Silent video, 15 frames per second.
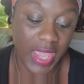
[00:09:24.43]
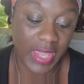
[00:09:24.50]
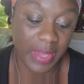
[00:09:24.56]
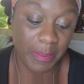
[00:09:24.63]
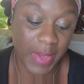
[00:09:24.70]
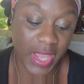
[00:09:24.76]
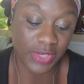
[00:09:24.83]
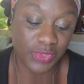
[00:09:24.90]
A
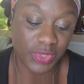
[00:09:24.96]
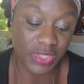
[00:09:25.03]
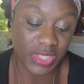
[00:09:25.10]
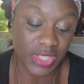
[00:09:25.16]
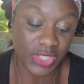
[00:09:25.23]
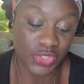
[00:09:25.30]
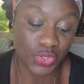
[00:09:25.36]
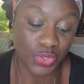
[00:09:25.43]
mattress
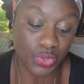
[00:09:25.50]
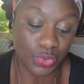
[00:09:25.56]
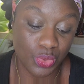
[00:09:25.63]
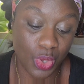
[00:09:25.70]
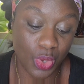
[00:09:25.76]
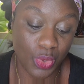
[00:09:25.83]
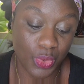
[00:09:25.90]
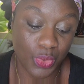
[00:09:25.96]
that is
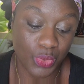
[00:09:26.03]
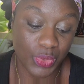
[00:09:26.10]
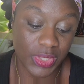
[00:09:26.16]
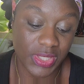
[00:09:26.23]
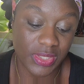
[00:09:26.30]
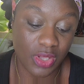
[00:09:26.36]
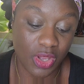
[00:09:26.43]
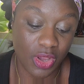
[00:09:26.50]
too
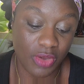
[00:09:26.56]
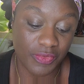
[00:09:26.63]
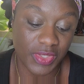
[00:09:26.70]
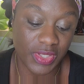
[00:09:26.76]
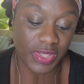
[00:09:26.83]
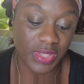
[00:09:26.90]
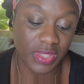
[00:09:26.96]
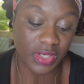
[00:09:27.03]
old is
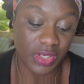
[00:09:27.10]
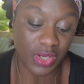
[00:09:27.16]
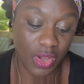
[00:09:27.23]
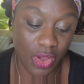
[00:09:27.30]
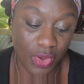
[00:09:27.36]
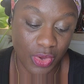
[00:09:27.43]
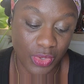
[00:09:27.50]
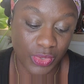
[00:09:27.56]
often the
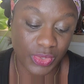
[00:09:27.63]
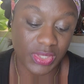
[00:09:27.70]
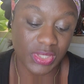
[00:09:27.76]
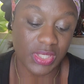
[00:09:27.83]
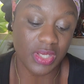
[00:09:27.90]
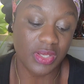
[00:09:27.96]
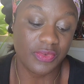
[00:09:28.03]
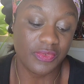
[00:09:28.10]

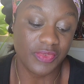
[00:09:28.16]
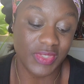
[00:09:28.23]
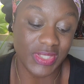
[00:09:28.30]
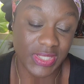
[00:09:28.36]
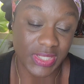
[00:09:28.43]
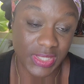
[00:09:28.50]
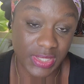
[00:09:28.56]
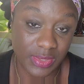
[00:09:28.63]
cause of
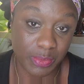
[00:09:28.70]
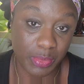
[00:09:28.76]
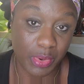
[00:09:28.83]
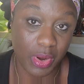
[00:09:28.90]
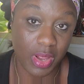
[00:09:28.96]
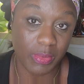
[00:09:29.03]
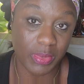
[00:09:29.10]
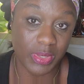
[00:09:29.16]
disc
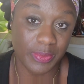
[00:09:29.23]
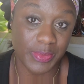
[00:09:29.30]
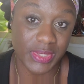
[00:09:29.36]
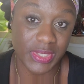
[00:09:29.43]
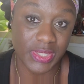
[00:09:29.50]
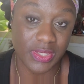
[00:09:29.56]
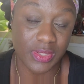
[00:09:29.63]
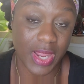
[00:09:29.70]
problems.